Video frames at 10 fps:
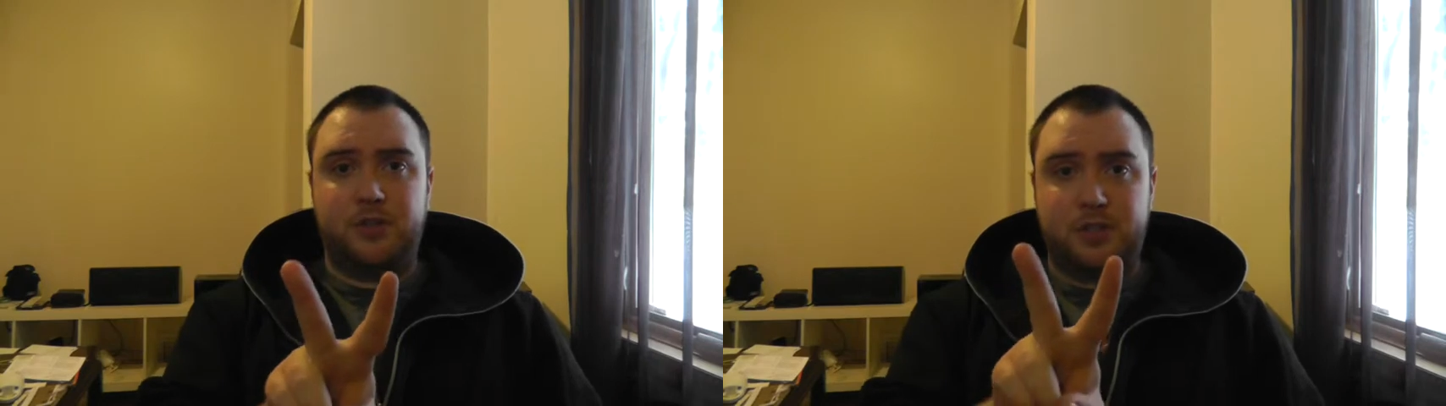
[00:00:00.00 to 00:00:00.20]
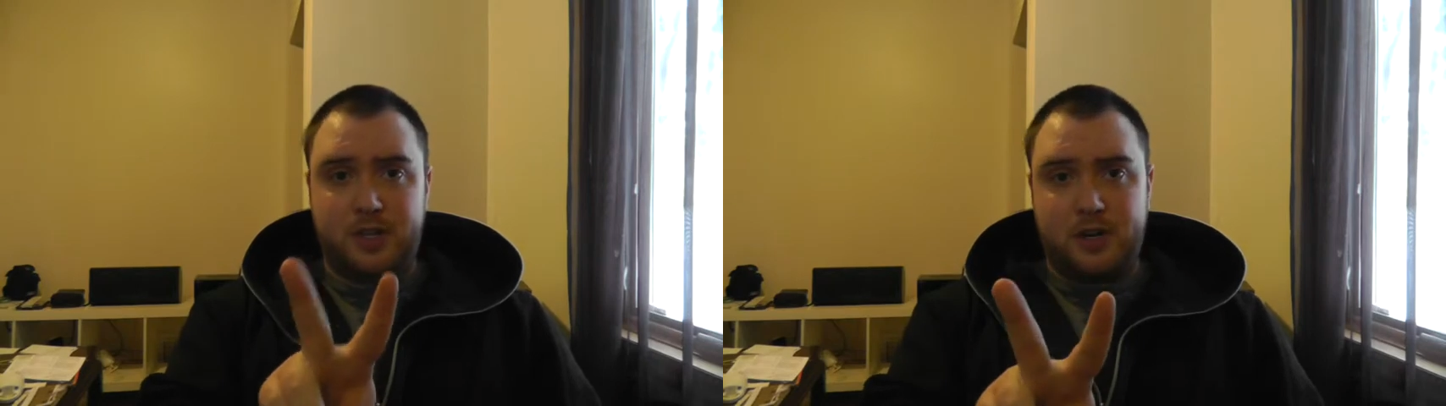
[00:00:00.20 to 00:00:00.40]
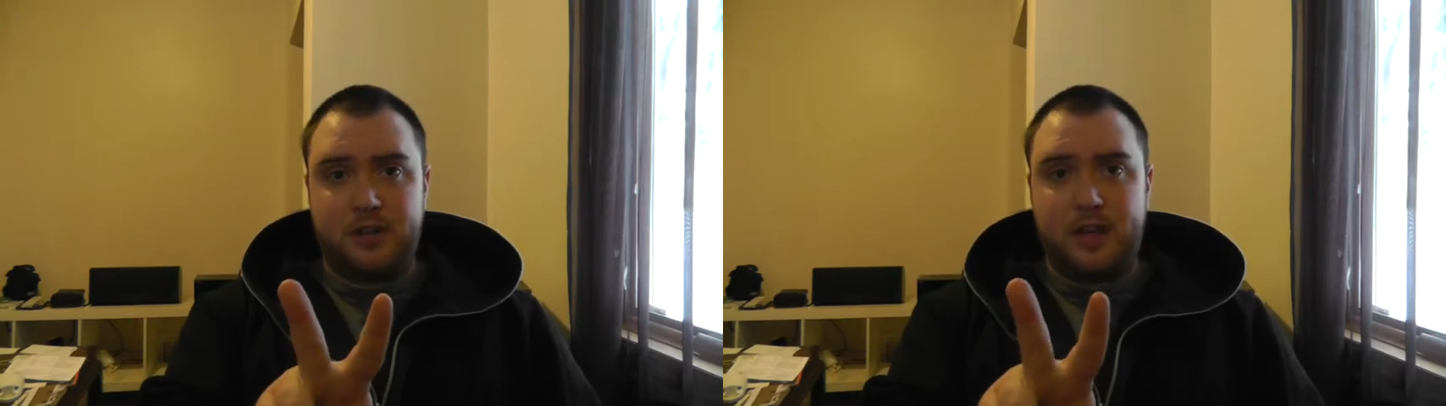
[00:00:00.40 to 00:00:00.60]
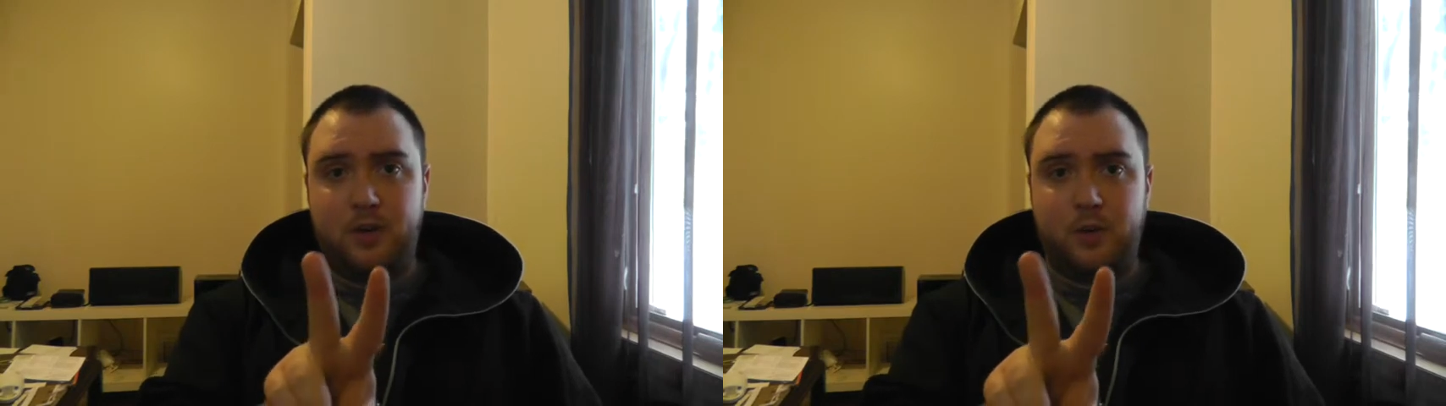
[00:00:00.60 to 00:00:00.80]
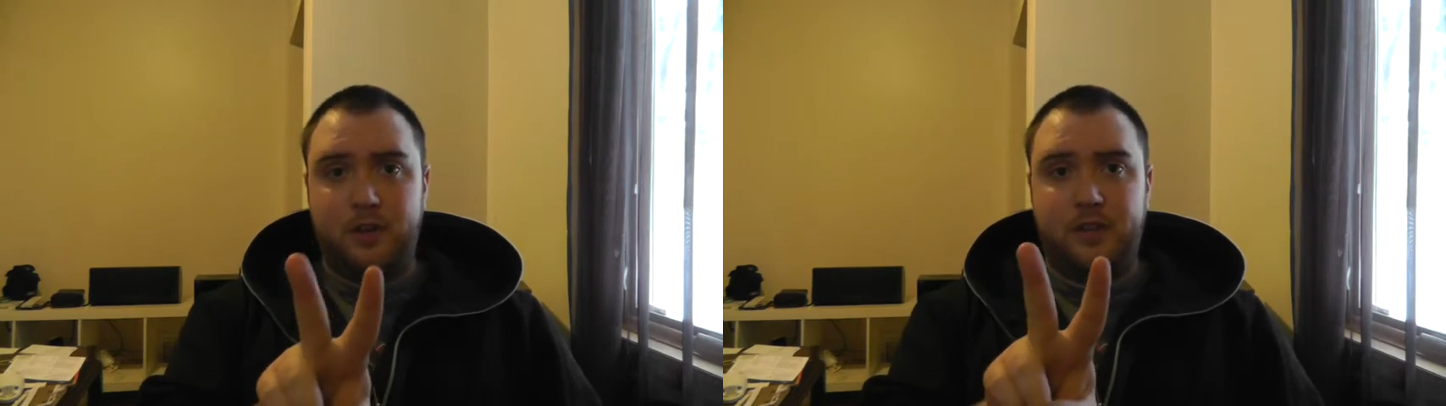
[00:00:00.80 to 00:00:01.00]
share
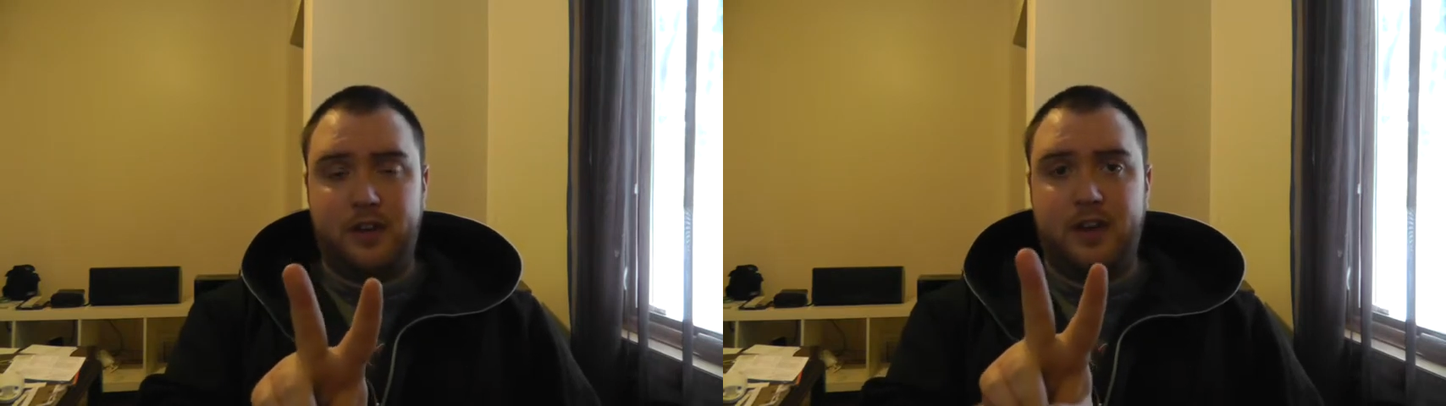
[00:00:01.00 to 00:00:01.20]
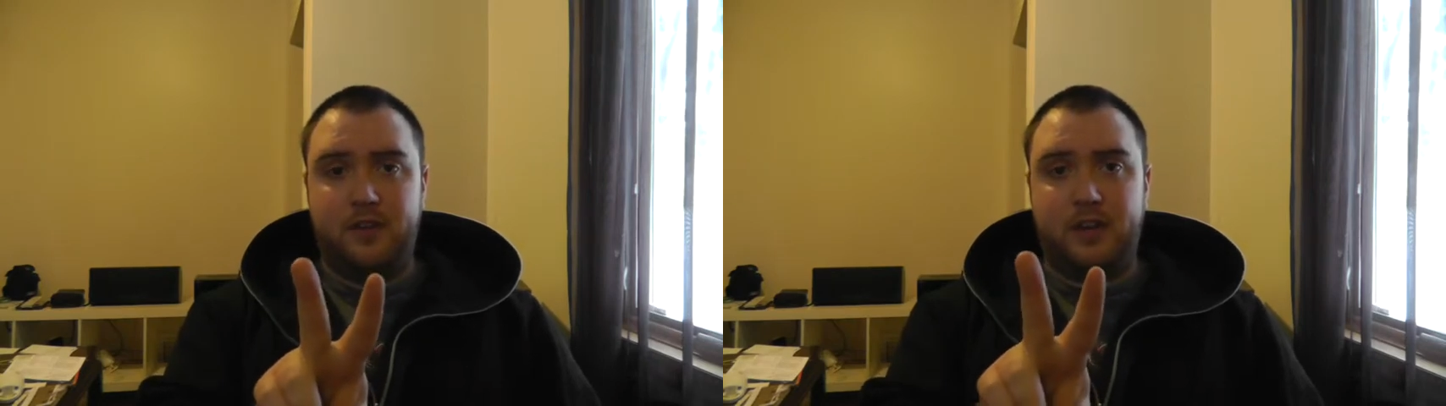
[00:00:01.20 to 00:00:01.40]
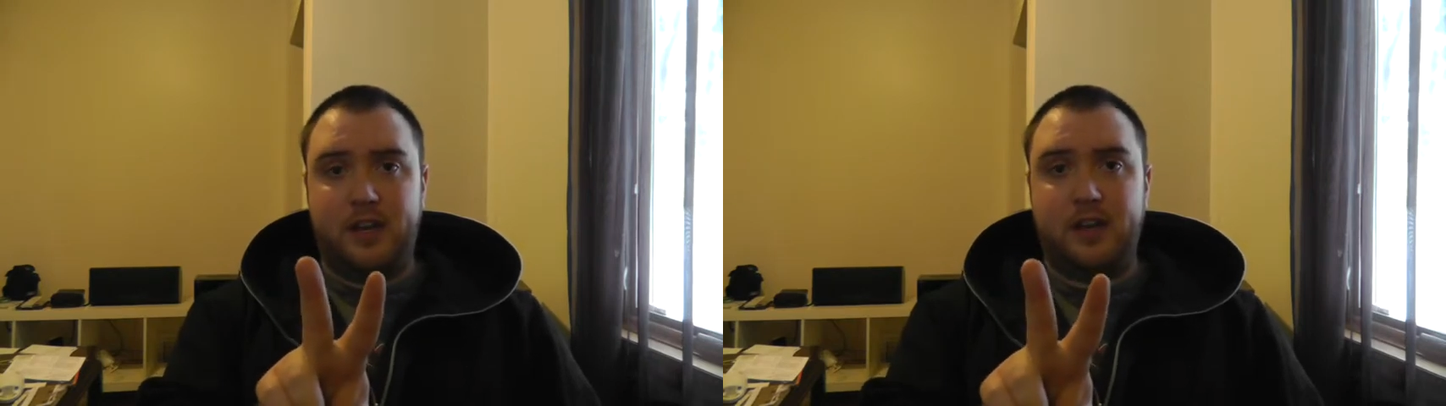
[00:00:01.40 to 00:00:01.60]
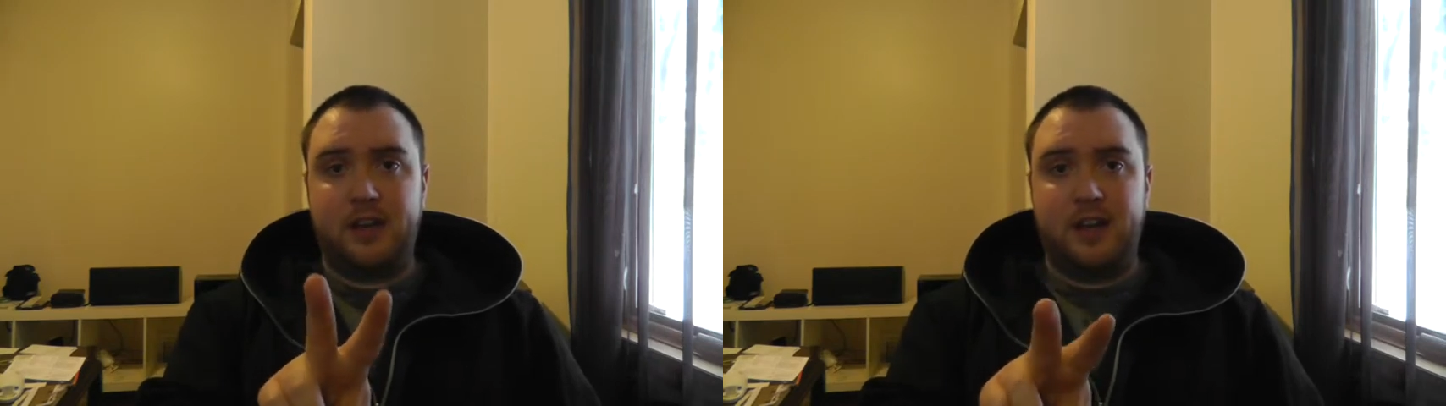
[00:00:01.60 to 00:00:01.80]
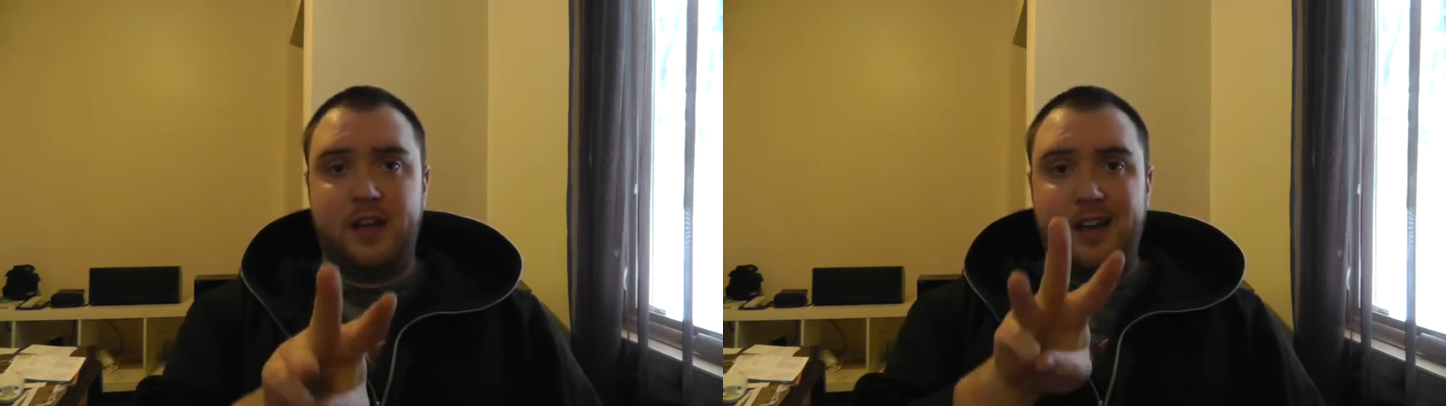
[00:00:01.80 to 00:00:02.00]
that one thing every day.
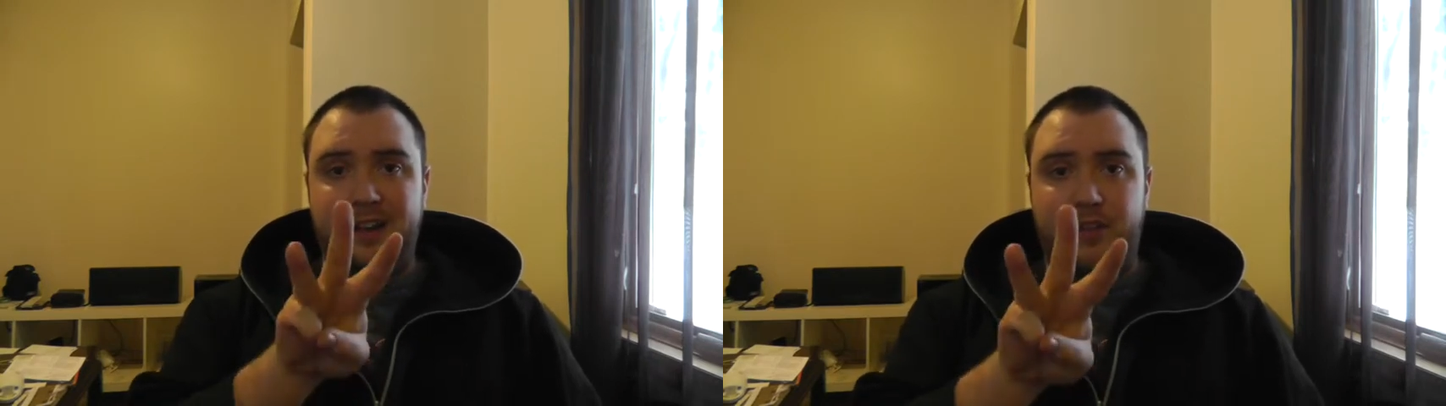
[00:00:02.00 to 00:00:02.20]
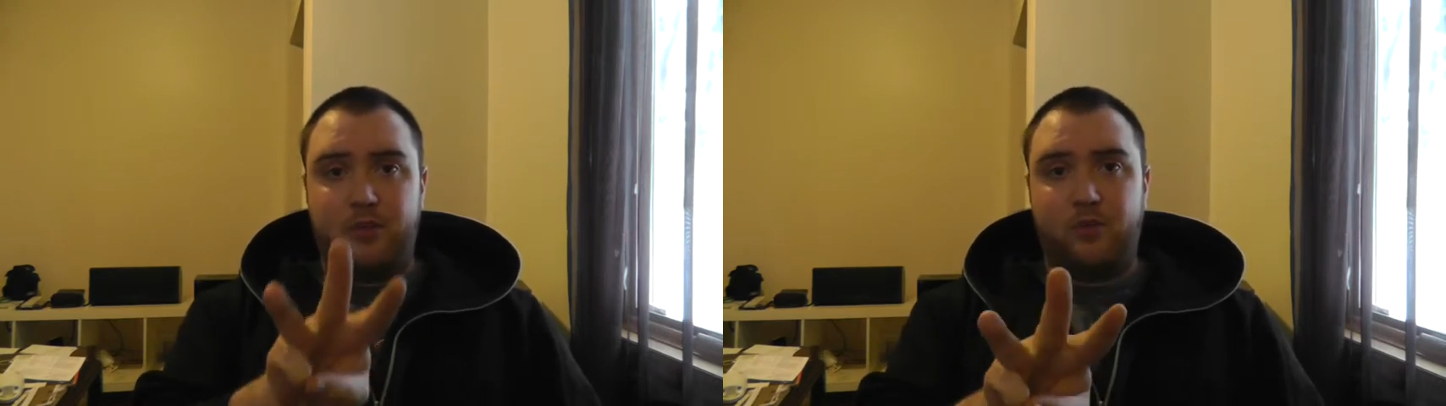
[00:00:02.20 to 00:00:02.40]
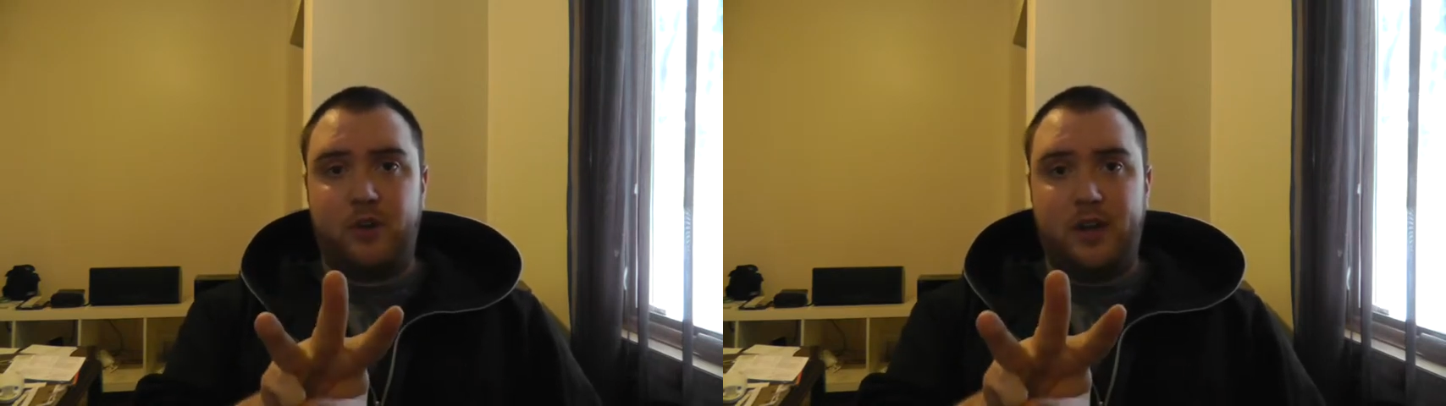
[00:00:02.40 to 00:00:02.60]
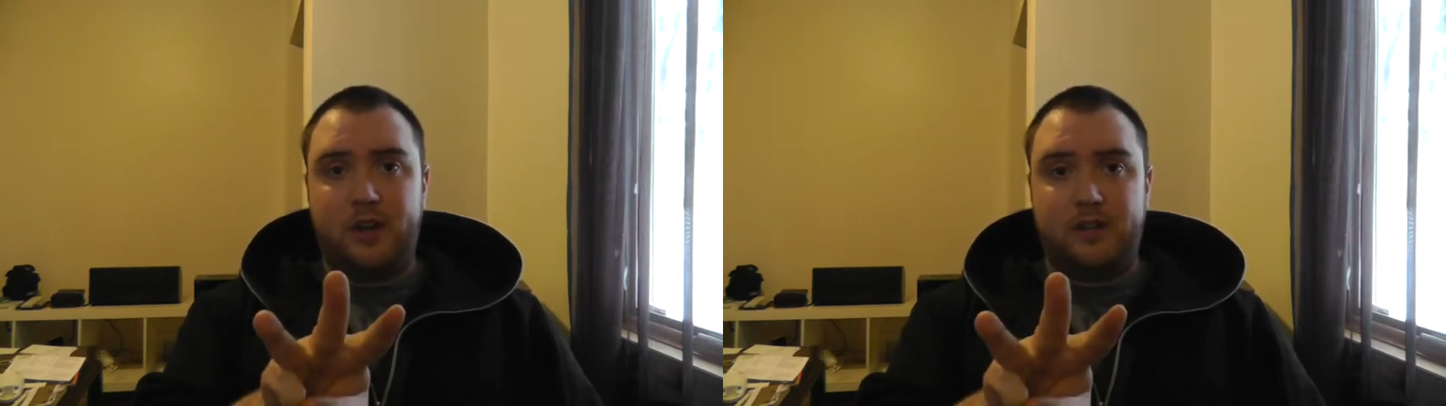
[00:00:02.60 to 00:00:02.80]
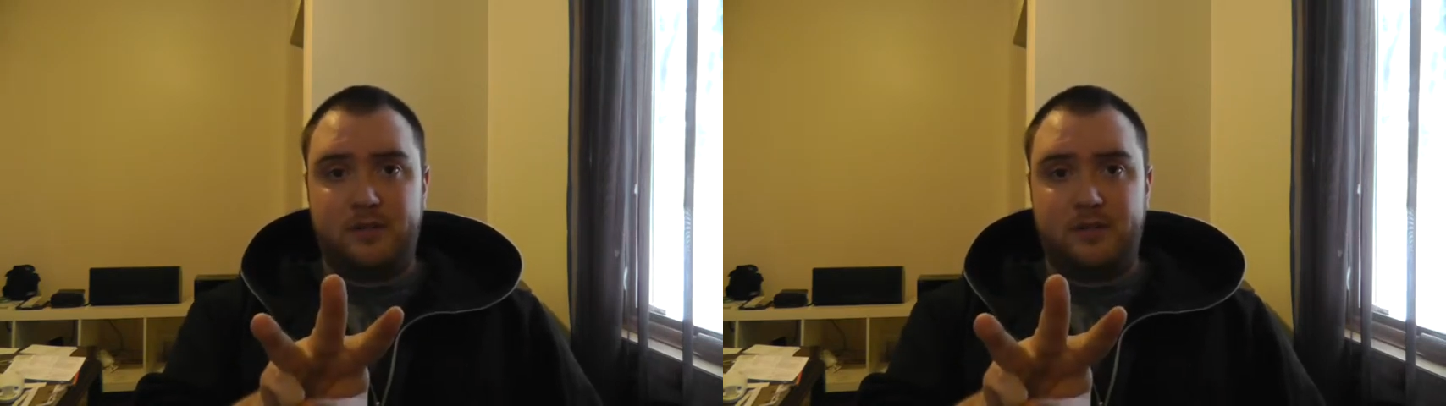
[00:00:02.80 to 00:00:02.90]
And three,